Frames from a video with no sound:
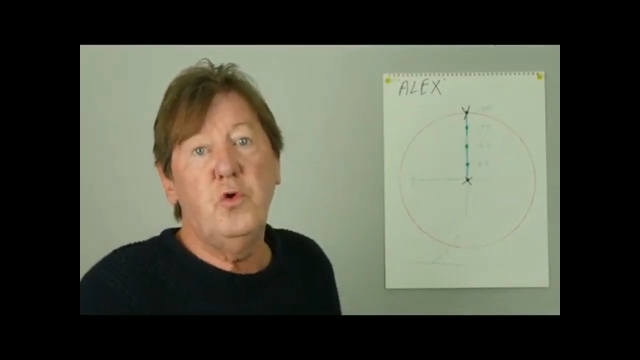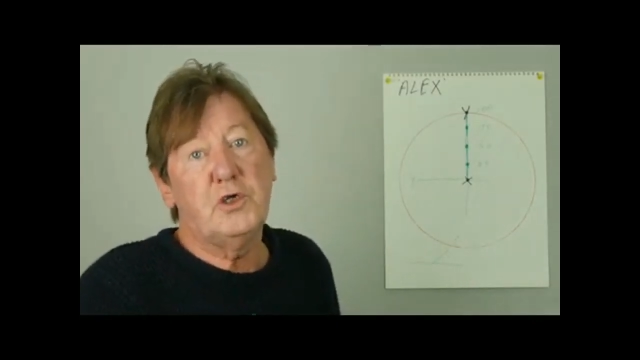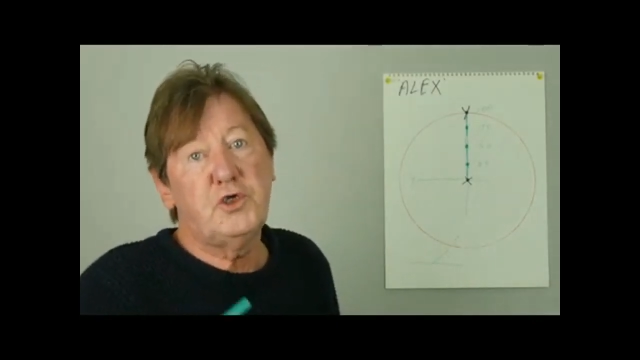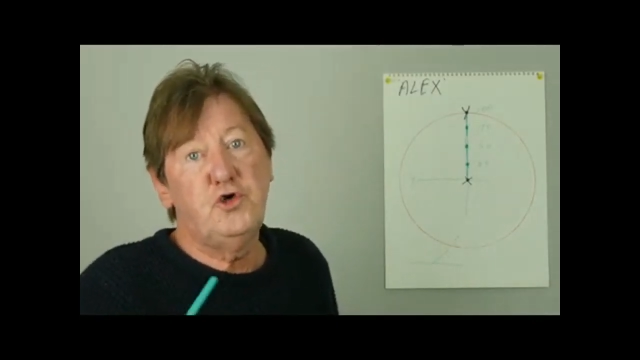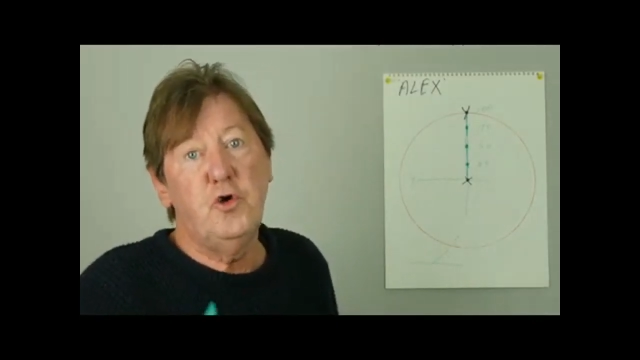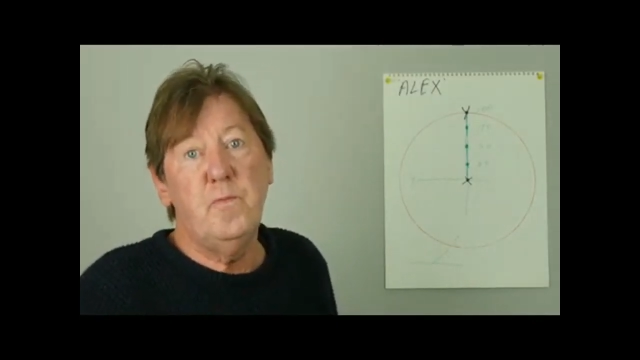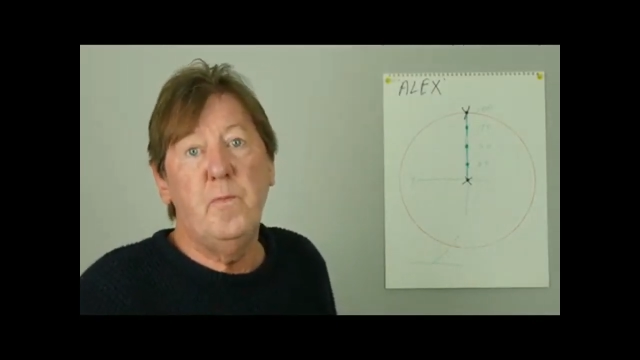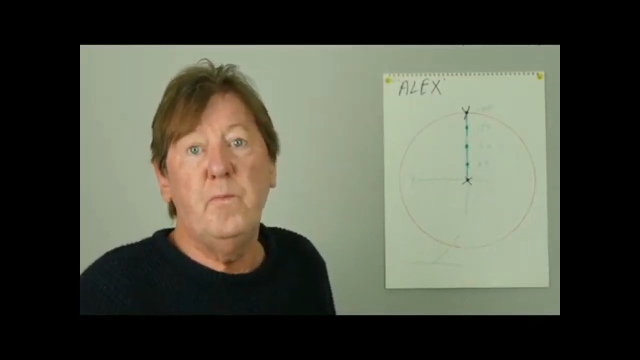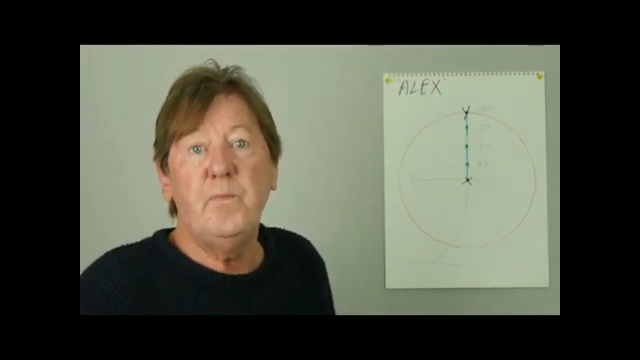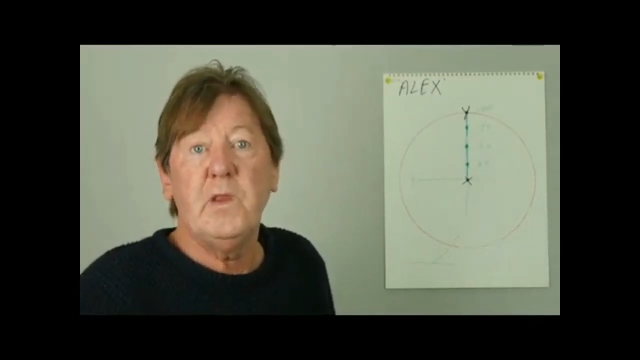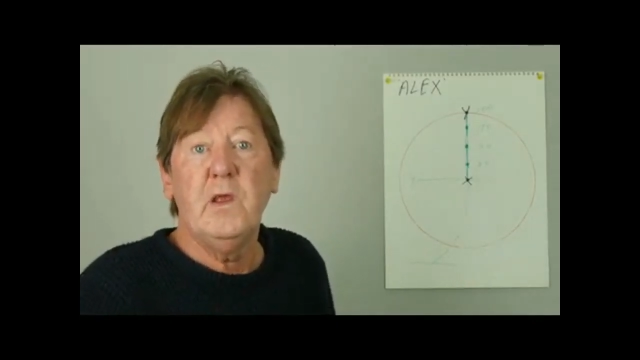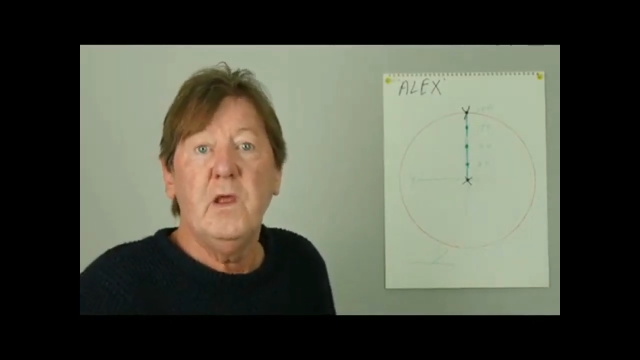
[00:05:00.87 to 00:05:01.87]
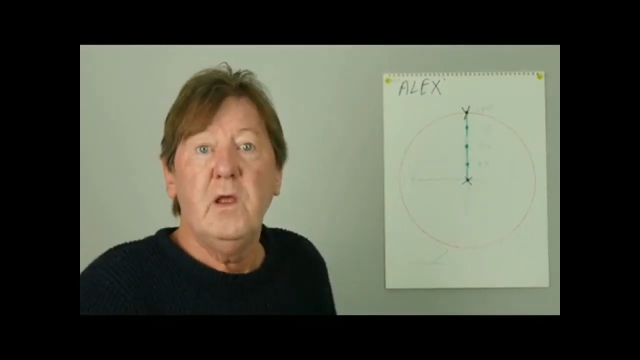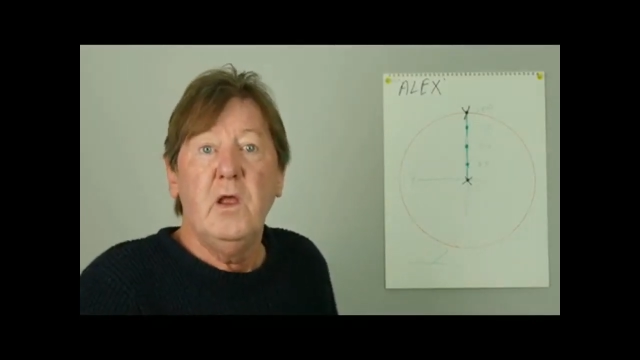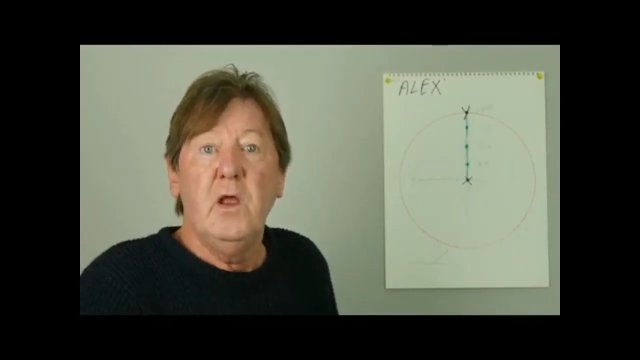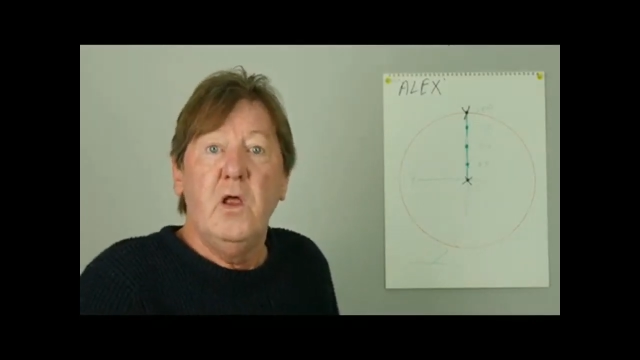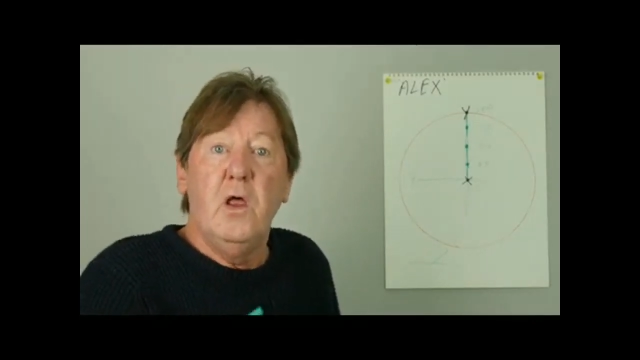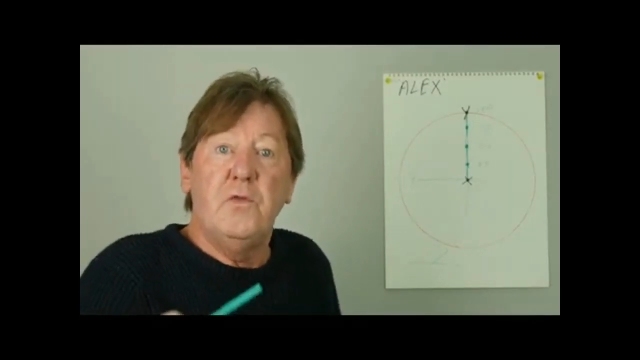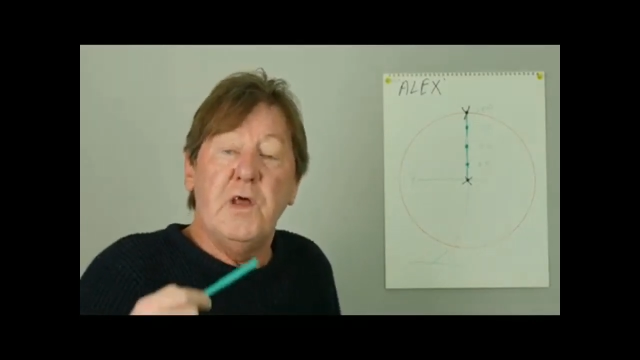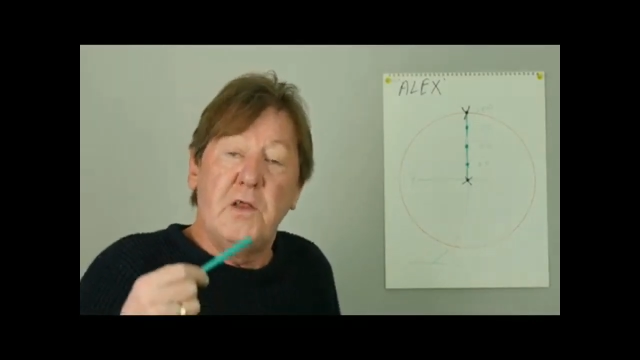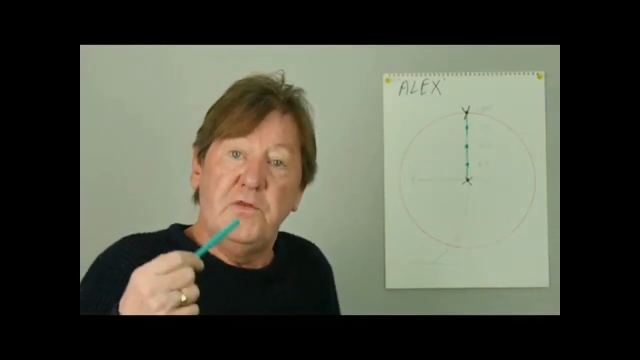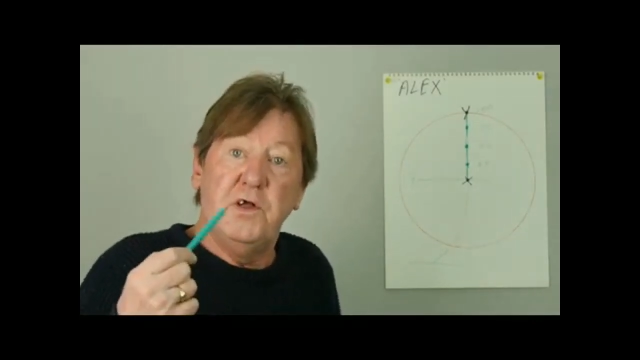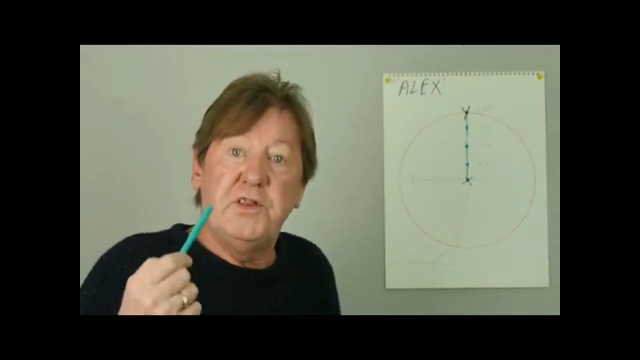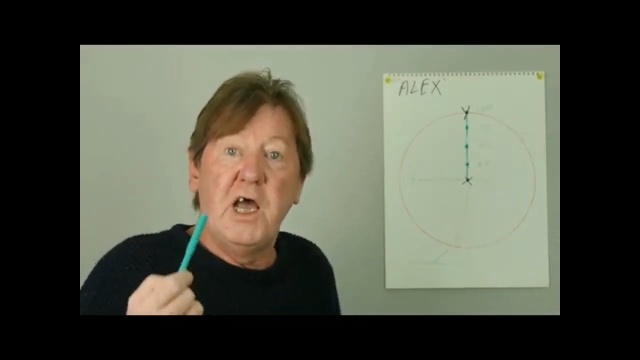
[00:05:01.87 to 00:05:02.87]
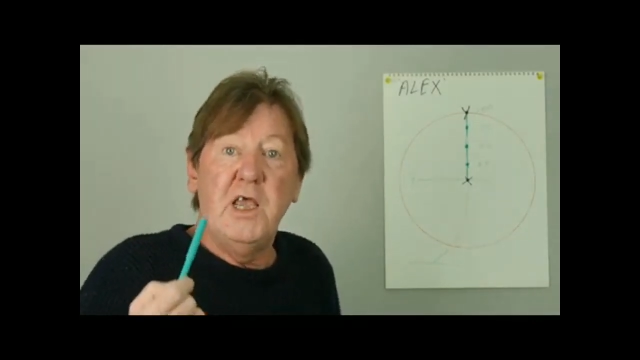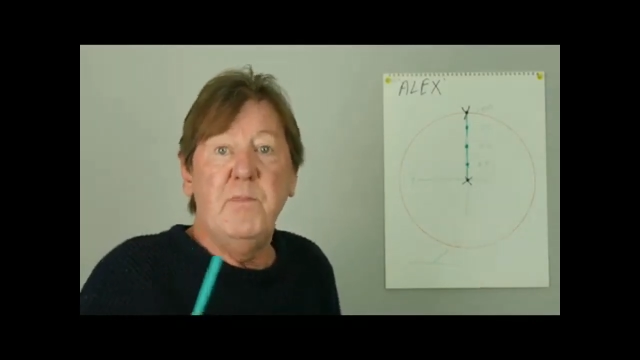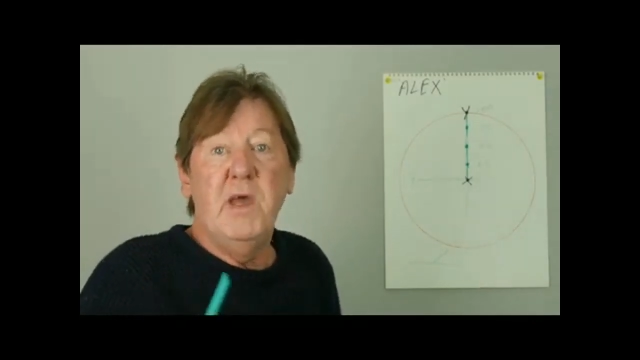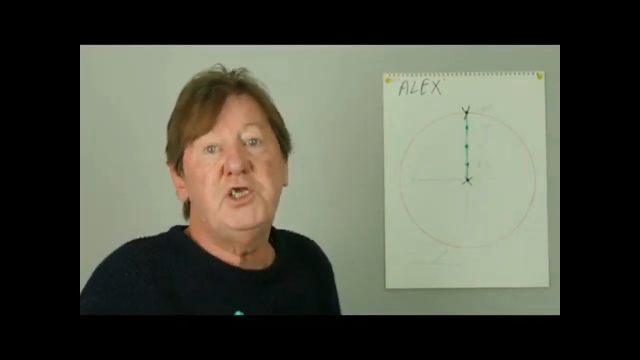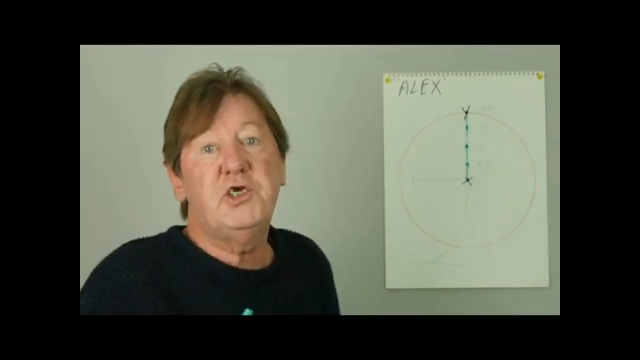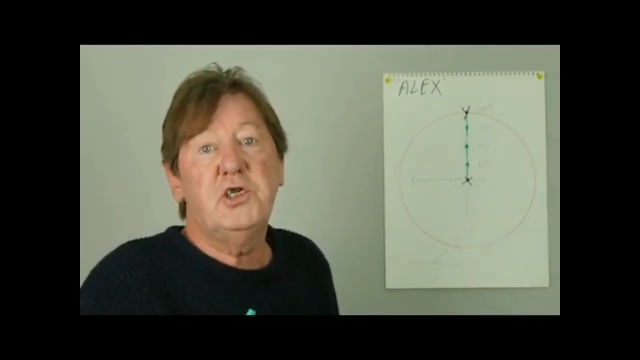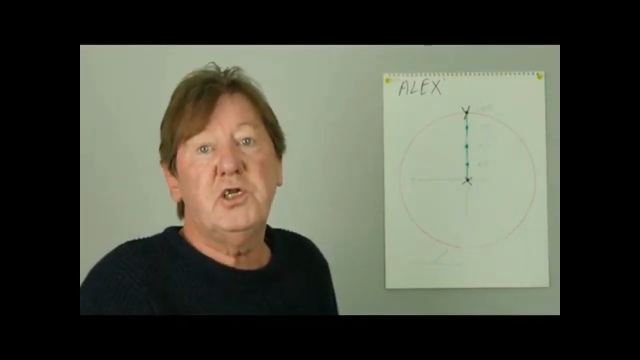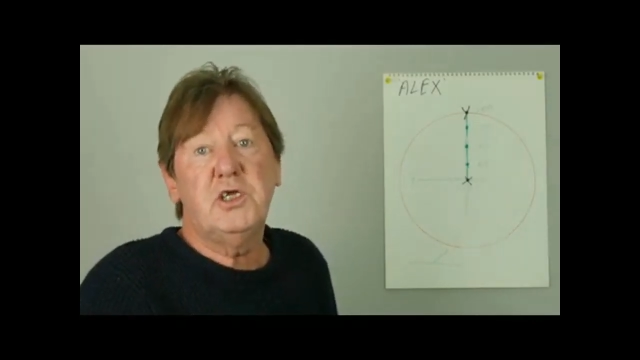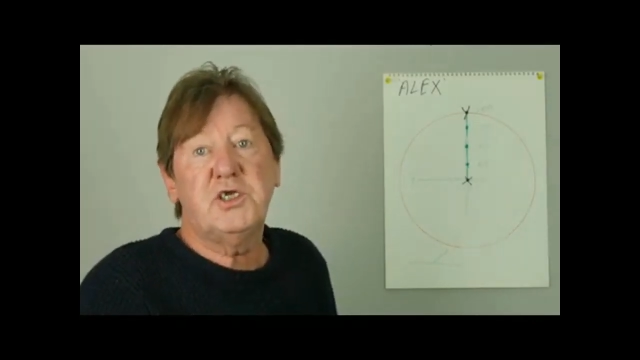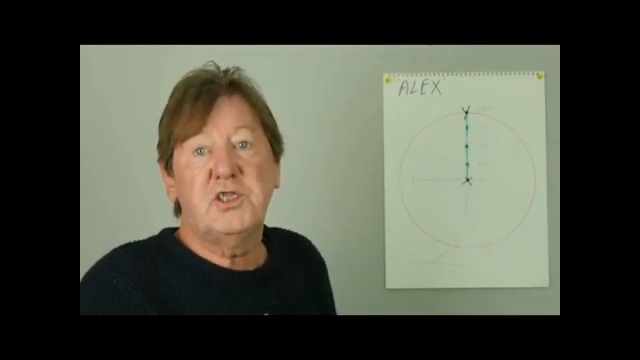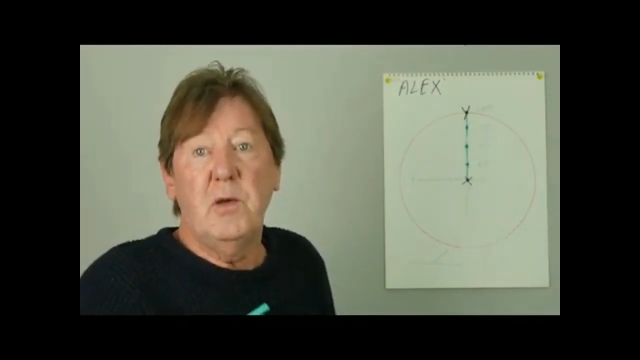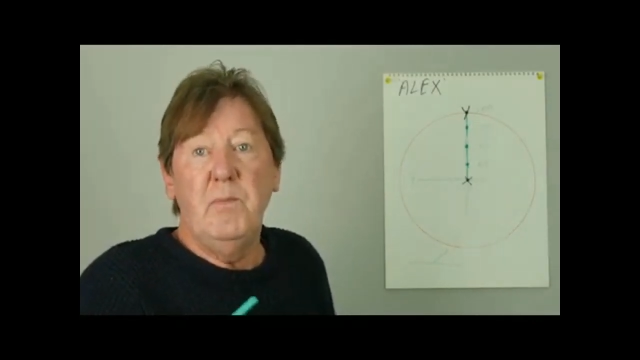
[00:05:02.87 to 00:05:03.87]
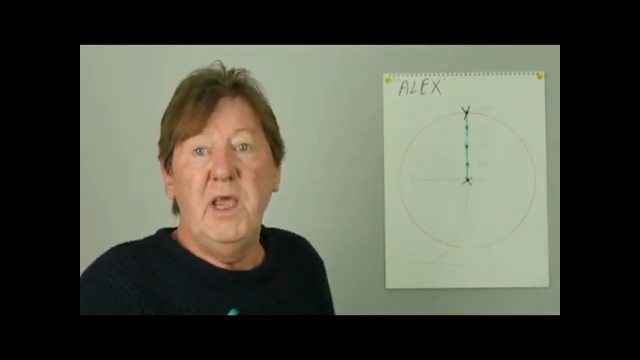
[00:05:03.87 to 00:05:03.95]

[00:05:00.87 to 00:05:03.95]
to assume that the dimensionless